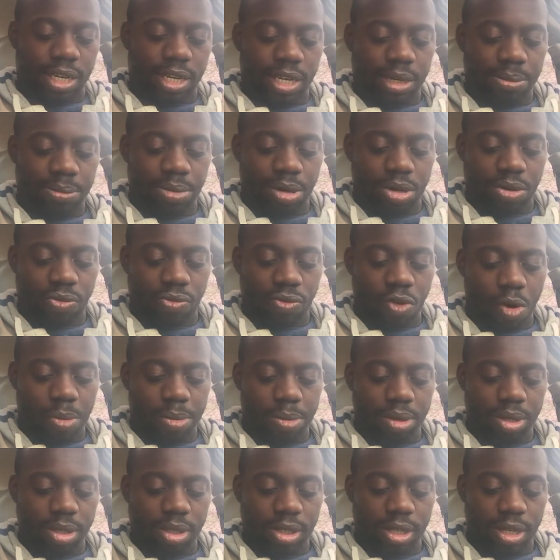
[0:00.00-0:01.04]
the book of
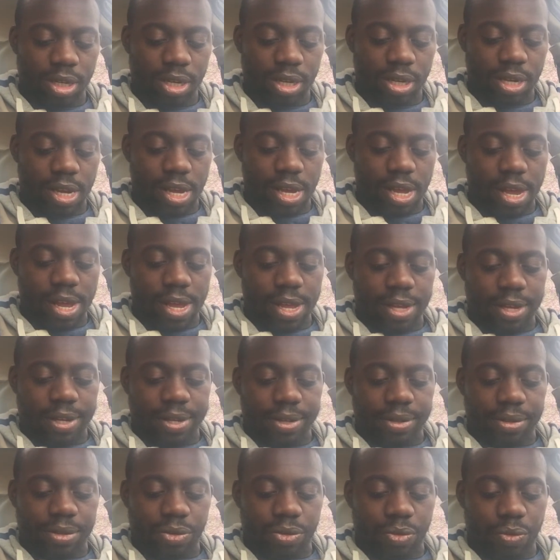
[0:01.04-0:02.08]
Romans,
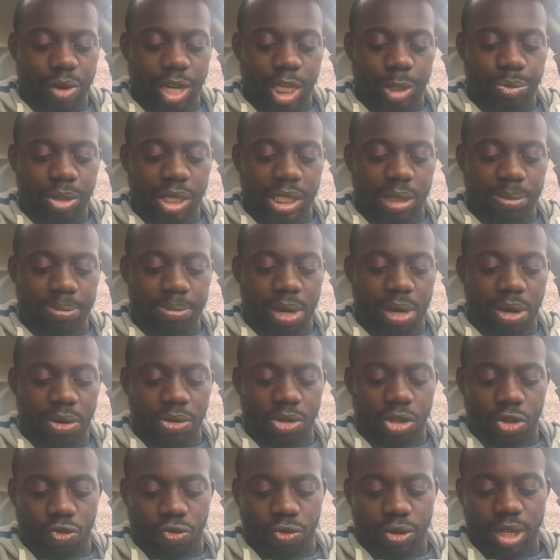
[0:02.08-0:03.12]
when it speaks about
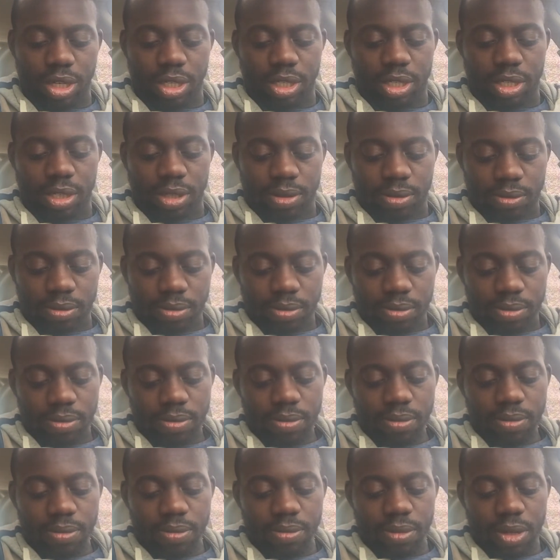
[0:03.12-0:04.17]
the Greeks.
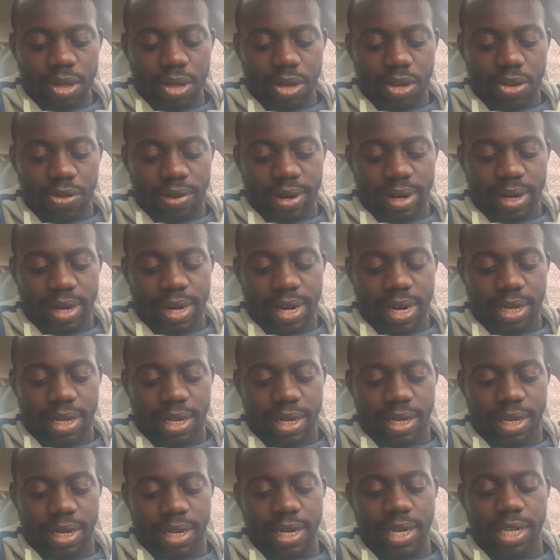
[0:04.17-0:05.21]
All right, and
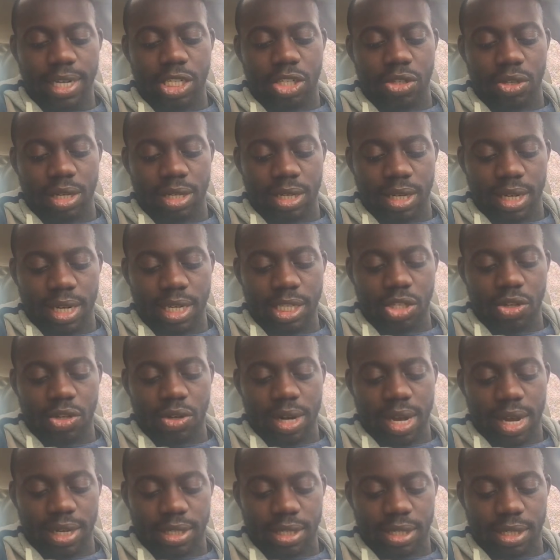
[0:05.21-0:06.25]
in the
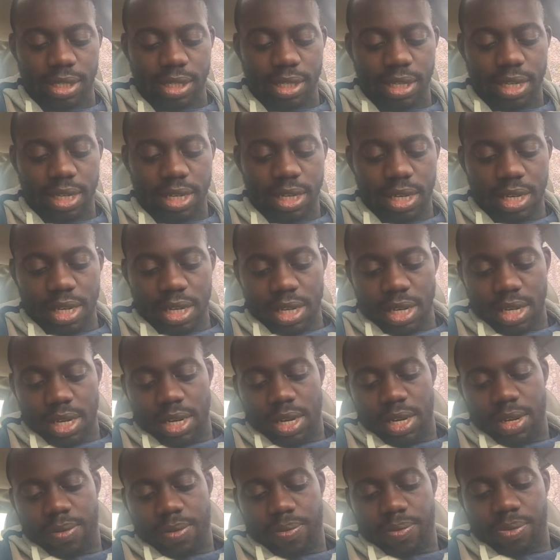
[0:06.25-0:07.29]
Israelites,
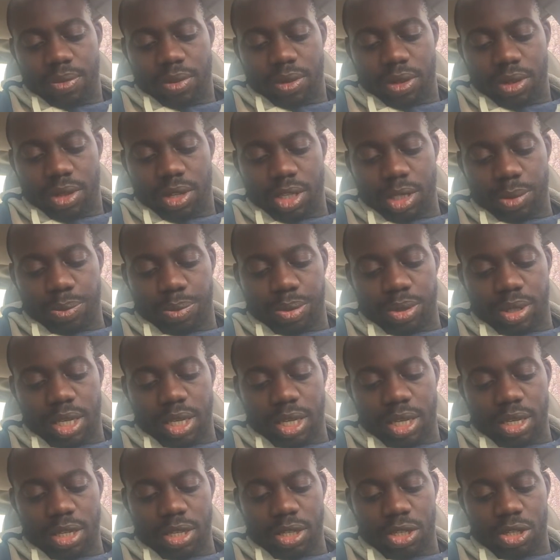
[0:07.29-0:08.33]
there's a
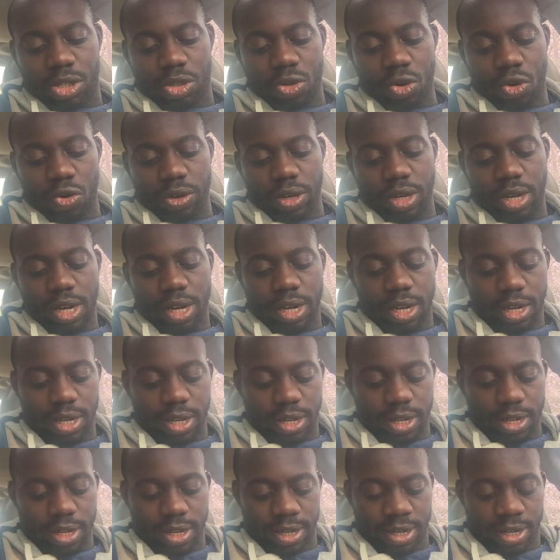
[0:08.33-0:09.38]
particular story.
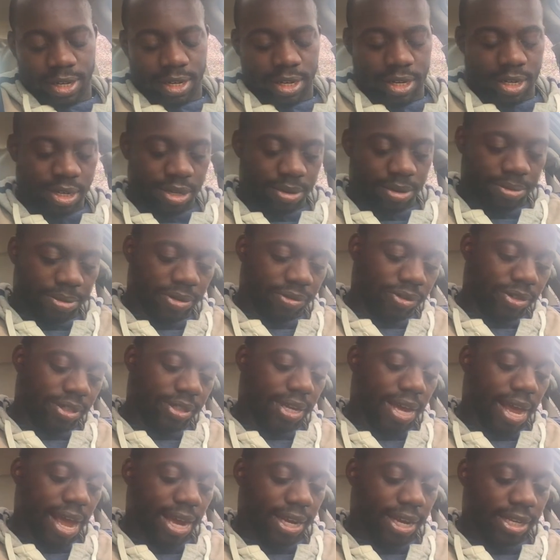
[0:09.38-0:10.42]
I believe it's
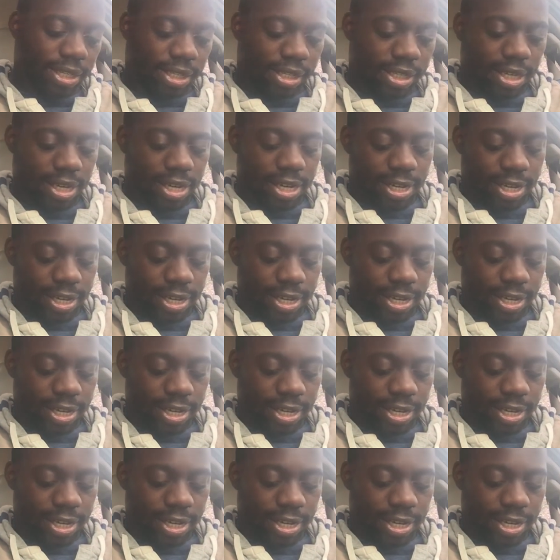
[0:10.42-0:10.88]
in Acts